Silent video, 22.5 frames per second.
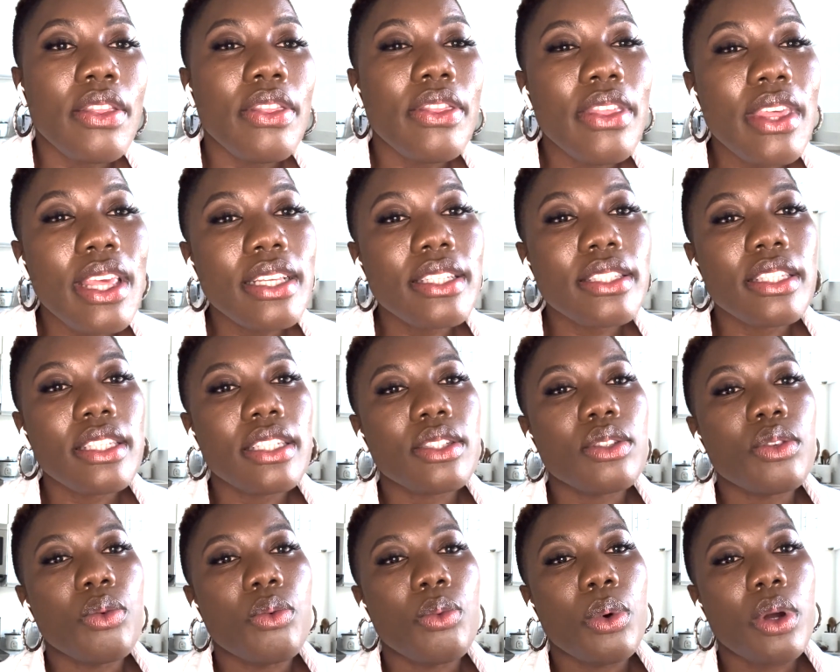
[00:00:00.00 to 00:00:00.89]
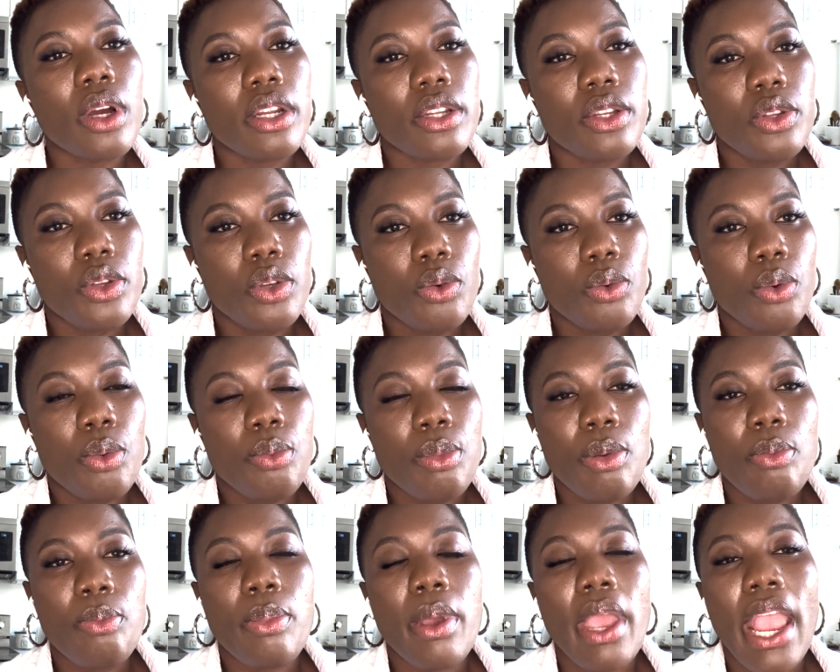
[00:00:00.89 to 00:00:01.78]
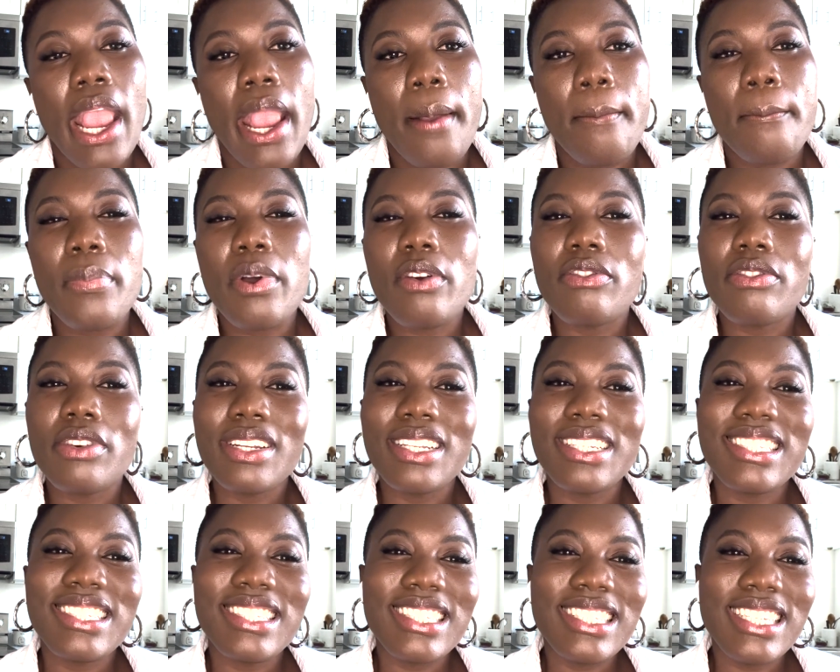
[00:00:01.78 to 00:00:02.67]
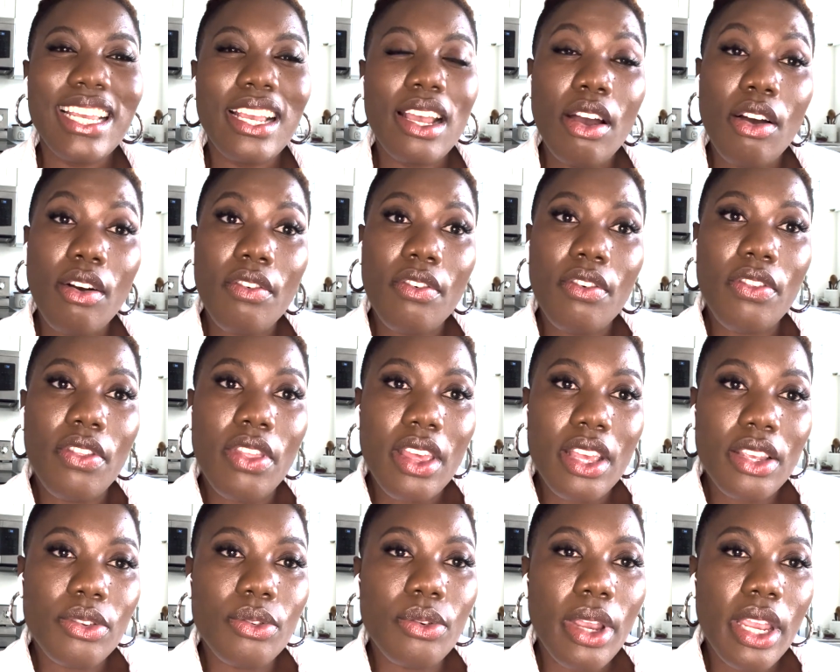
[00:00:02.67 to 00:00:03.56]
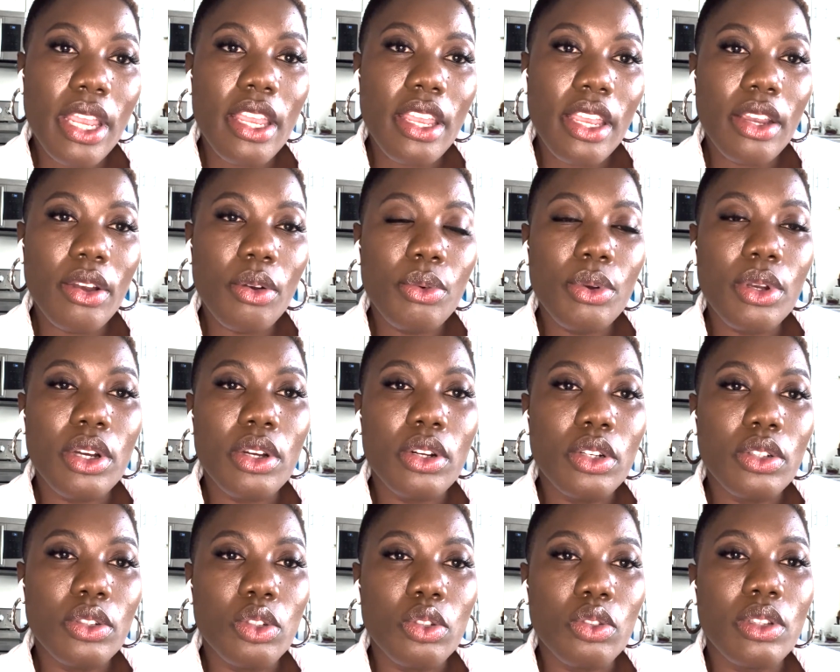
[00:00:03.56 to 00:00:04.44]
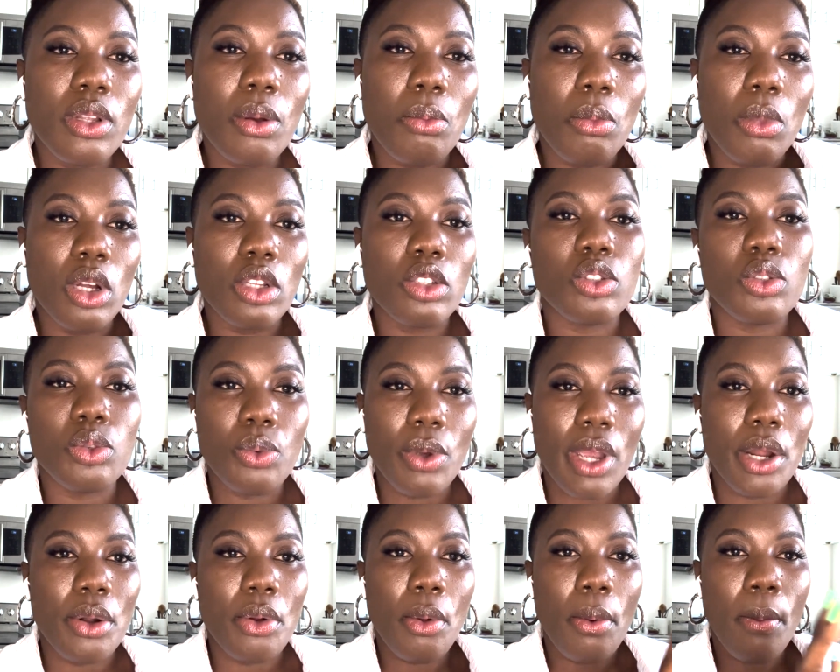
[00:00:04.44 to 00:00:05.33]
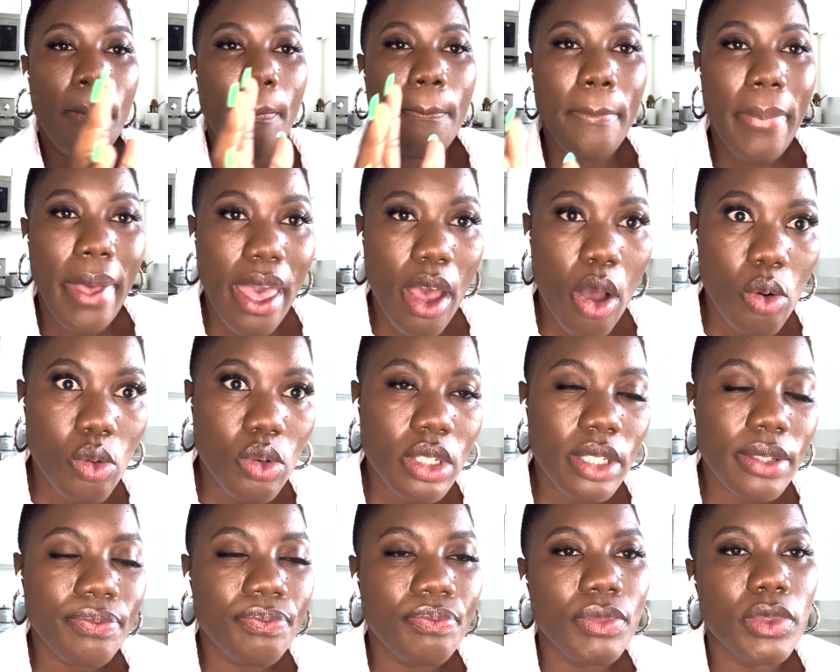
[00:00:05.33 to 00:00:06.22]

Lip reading: This is what you will be paying. But for the sake of this right here, we're gonna do the Montserrado belt.